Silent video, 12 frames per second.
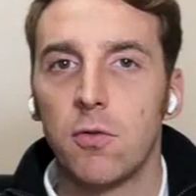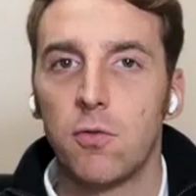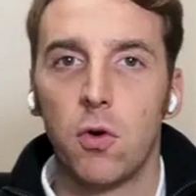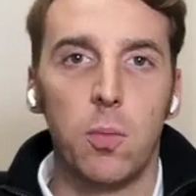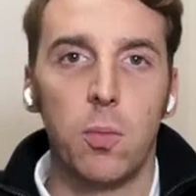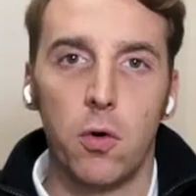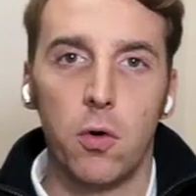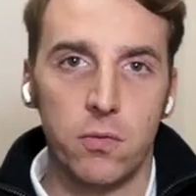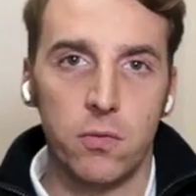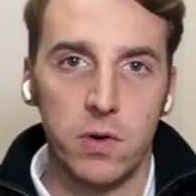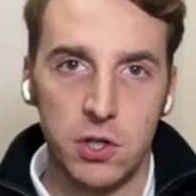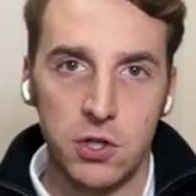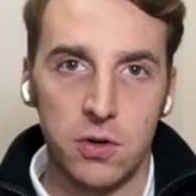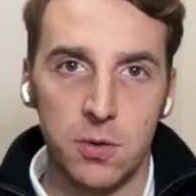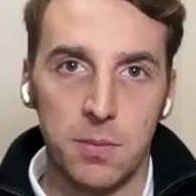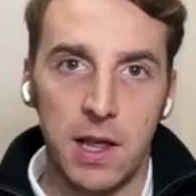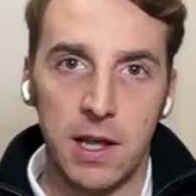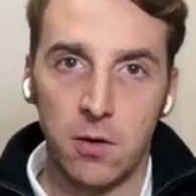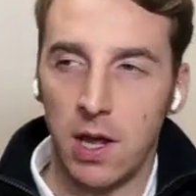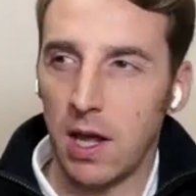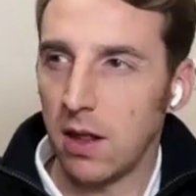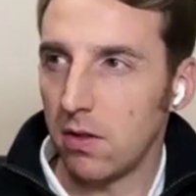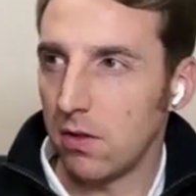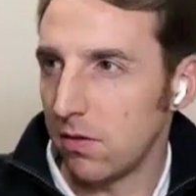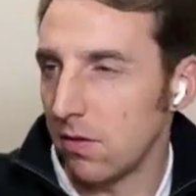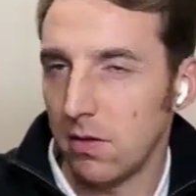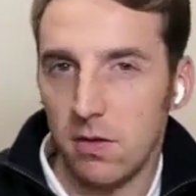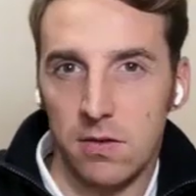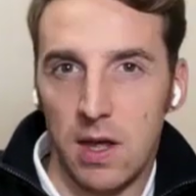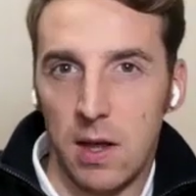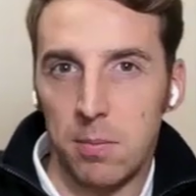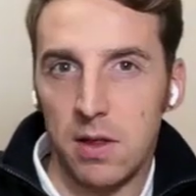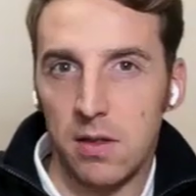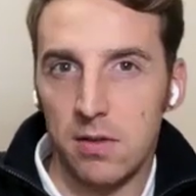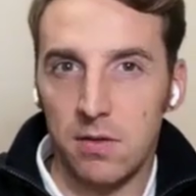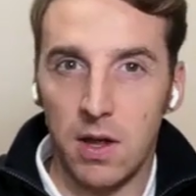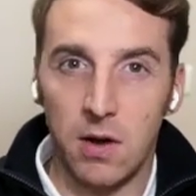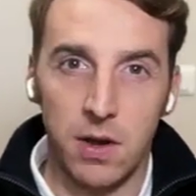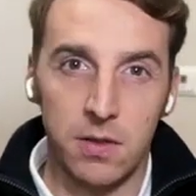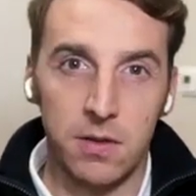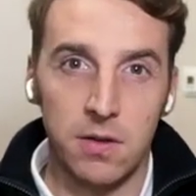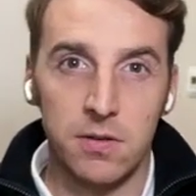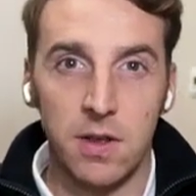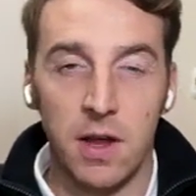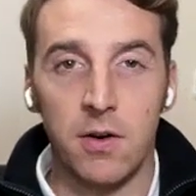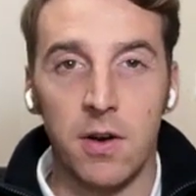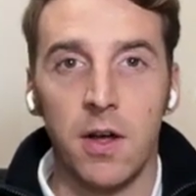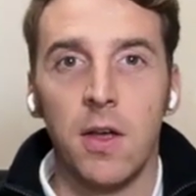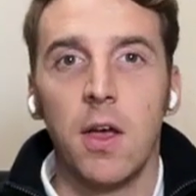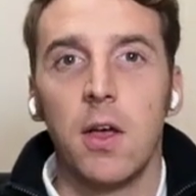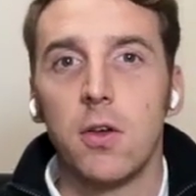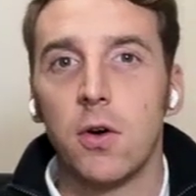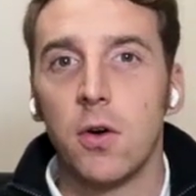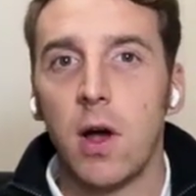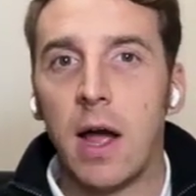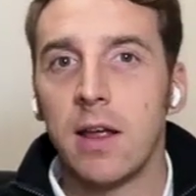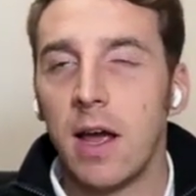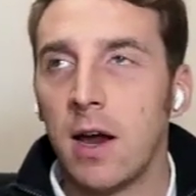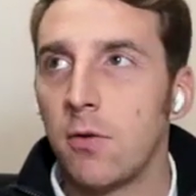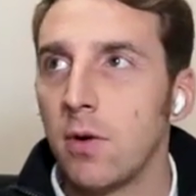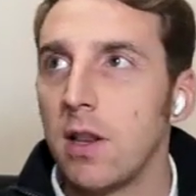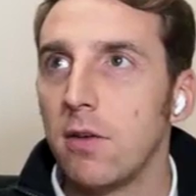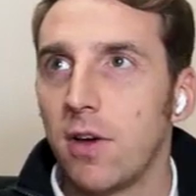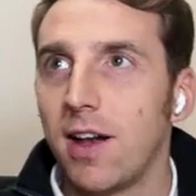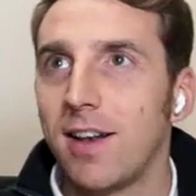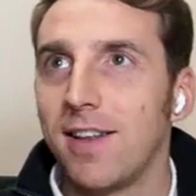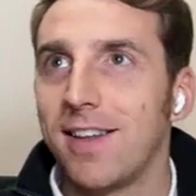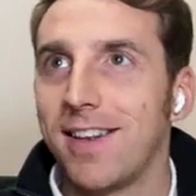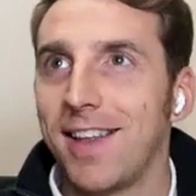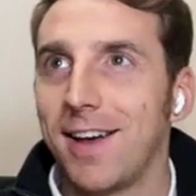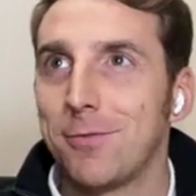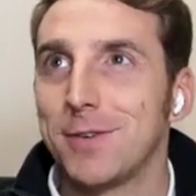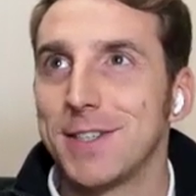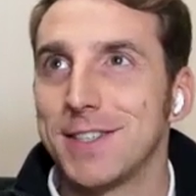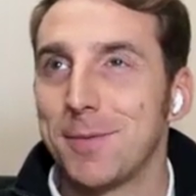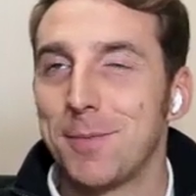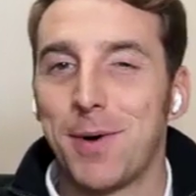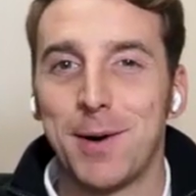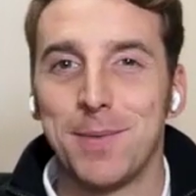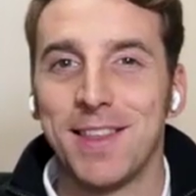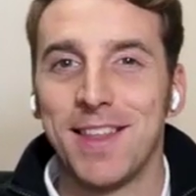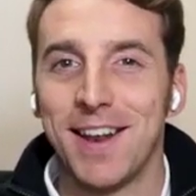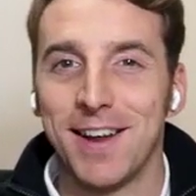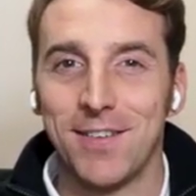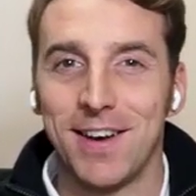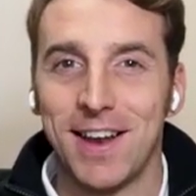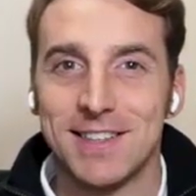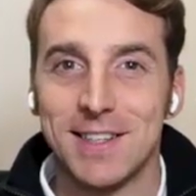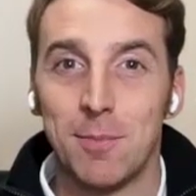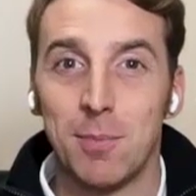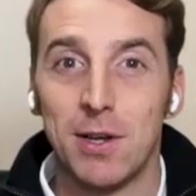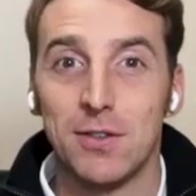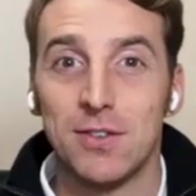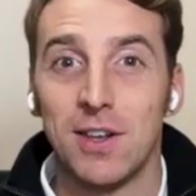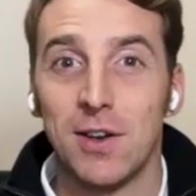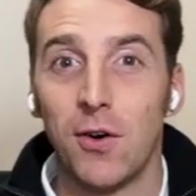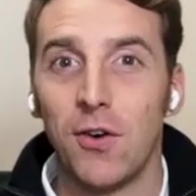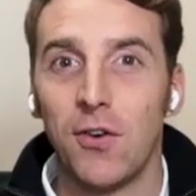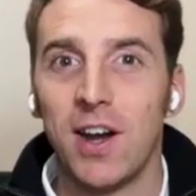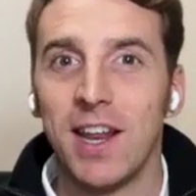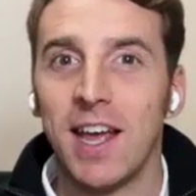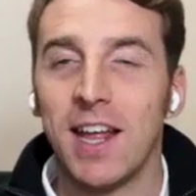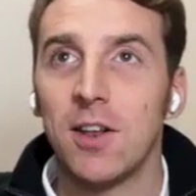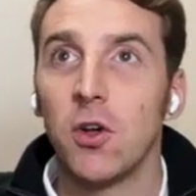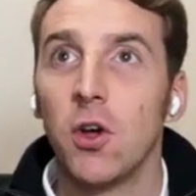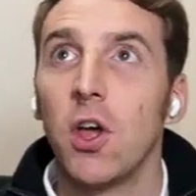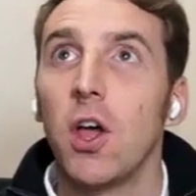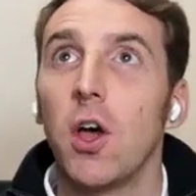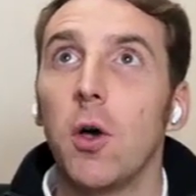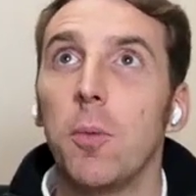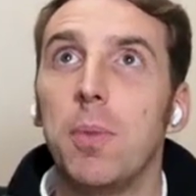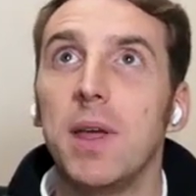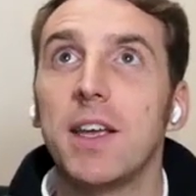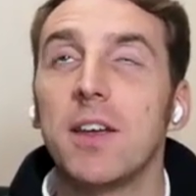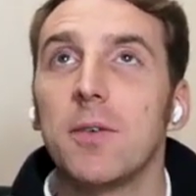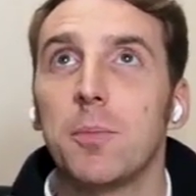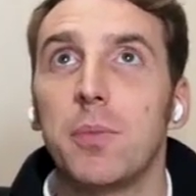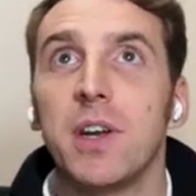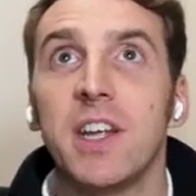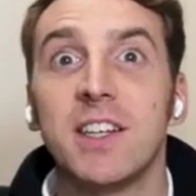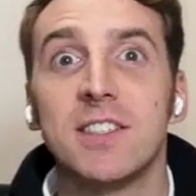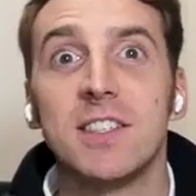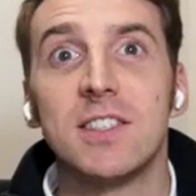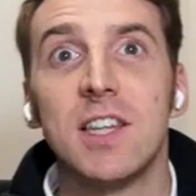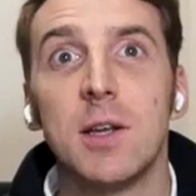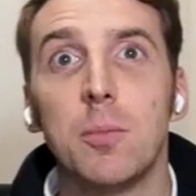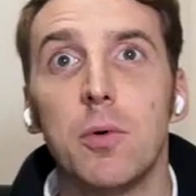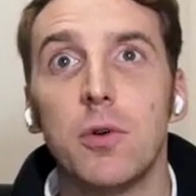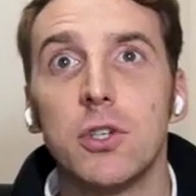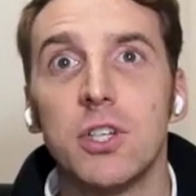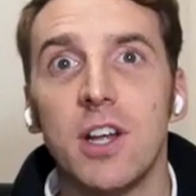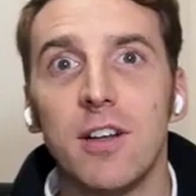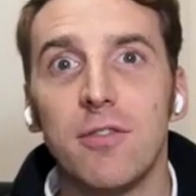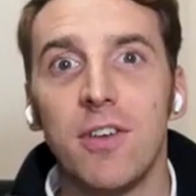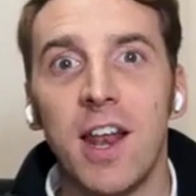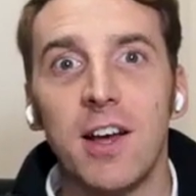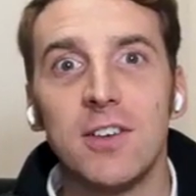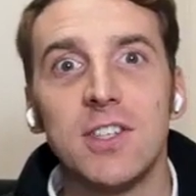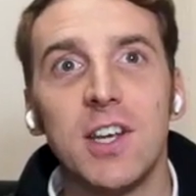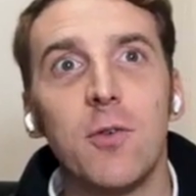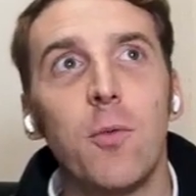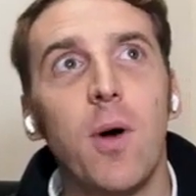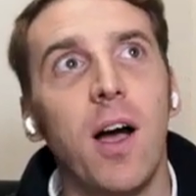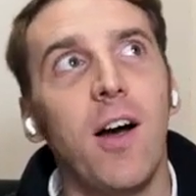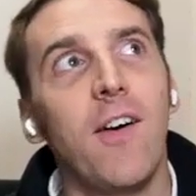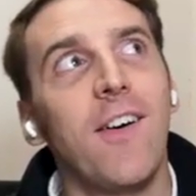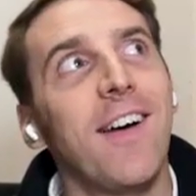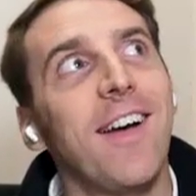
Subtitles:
full-blown vision. I'm like, okay, this can be this area and this area. I really fell in love with the apartment that I got last time because it already had a big pre-existing bookshelf. And I was like, wow.